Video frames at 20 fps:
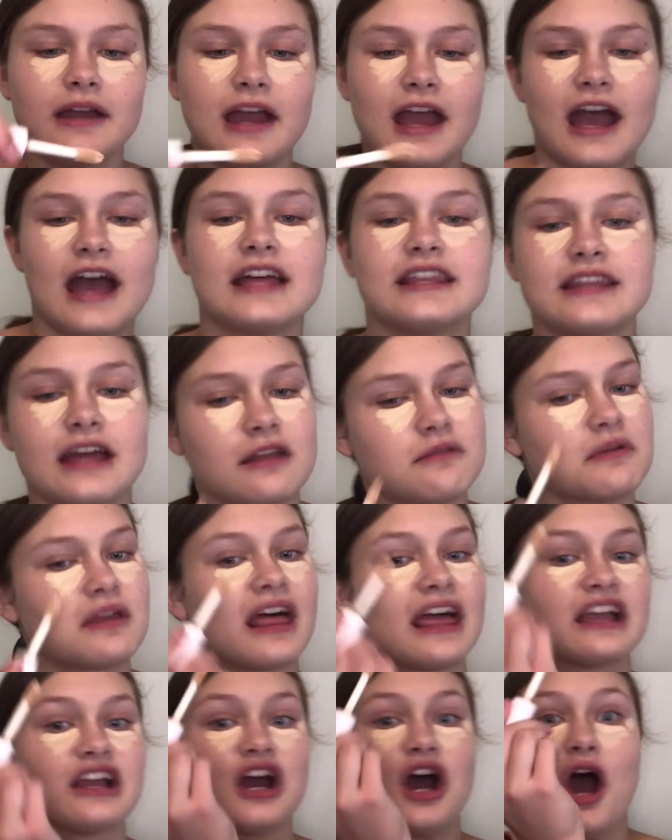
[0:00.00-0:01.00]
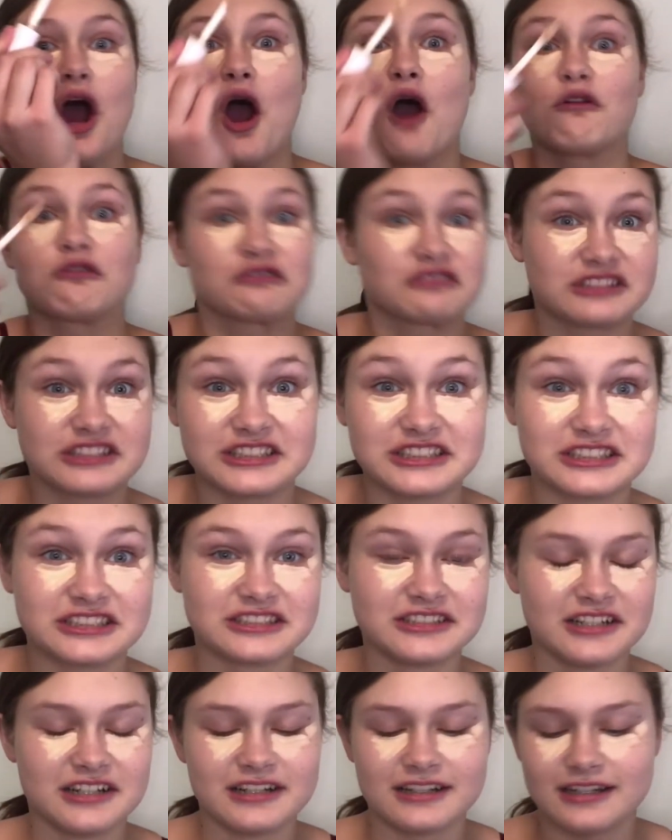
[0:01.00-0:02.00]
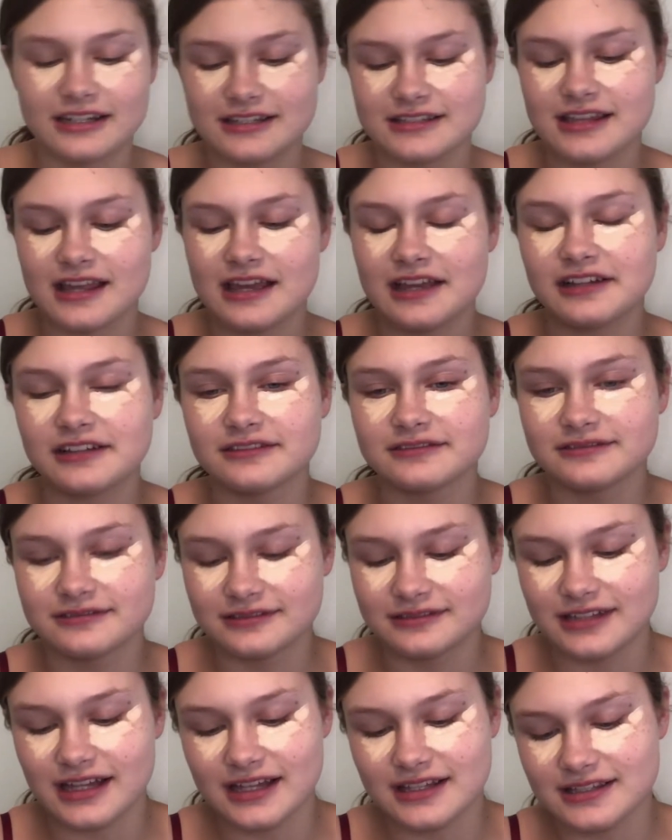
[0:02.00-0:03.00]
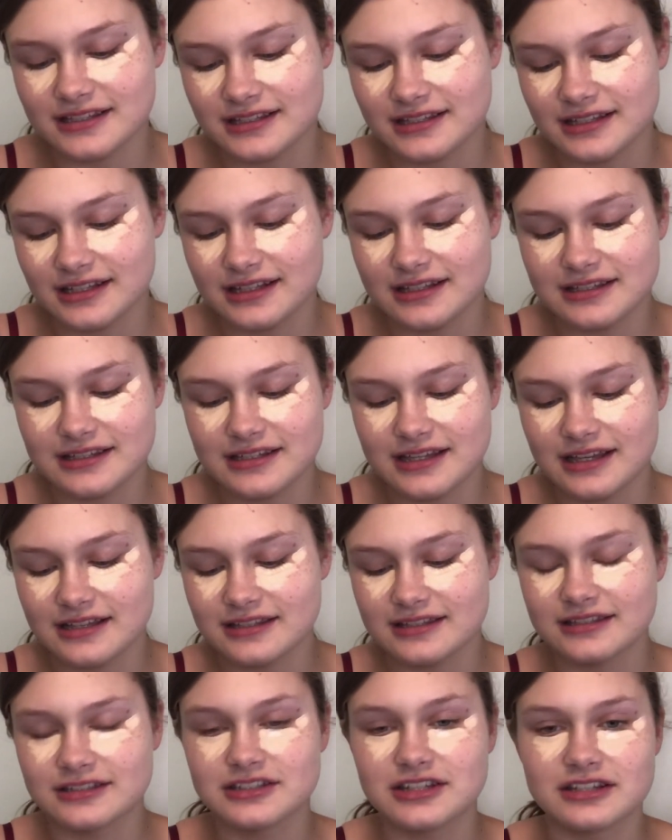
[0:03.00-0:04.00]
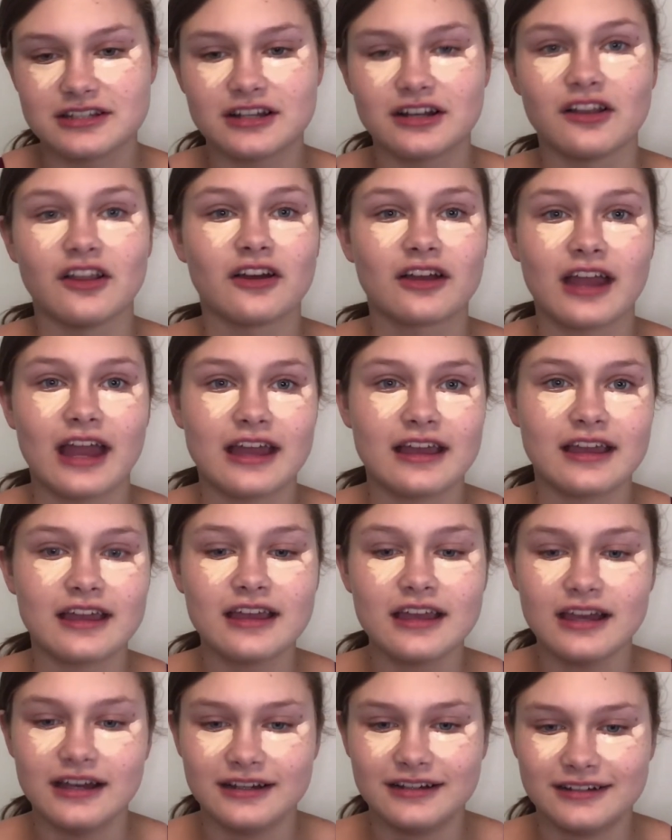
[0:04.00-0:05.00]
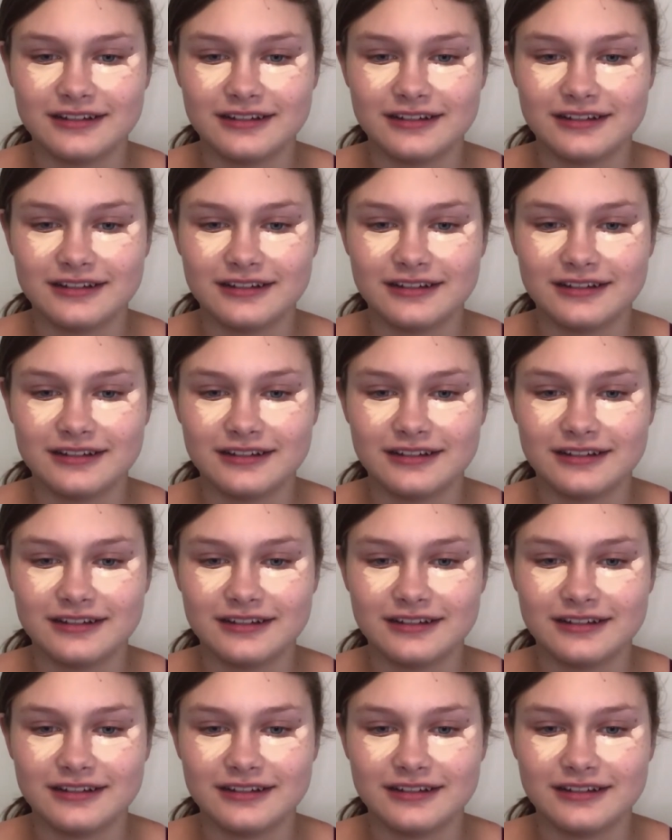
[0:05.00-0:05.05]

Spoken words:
and then be like, because like it's just gonna look cakey.